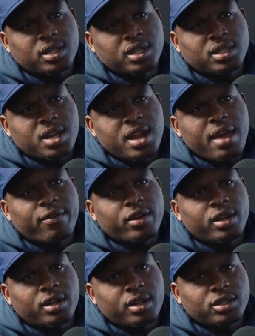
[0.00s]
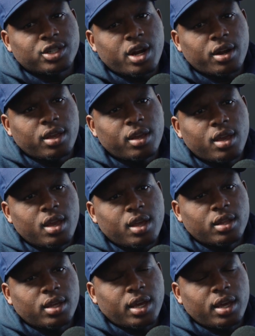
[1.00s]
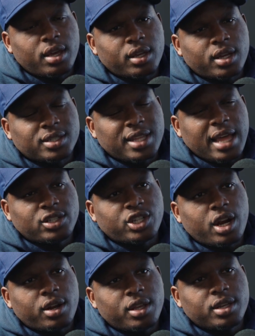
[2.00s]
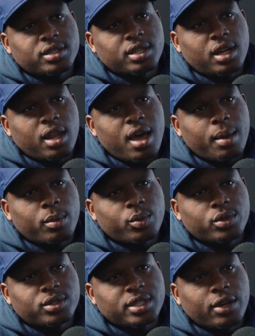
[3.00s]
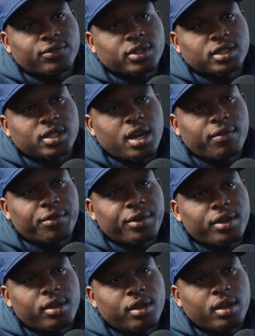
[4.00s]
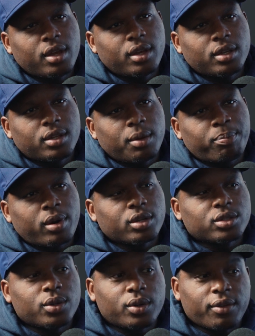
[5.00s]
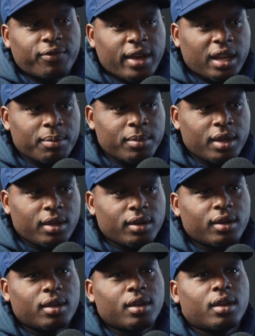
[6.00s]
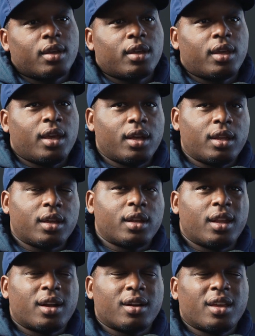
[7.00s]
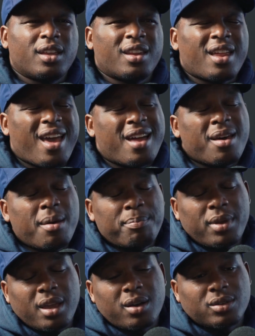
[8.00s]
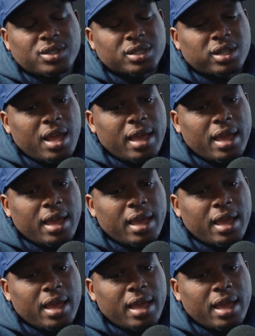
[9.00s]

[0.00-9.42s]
So it's a never-ending journey, because that journey is in alignment with self-discovery, personal development, healing, learning. And I'm big on just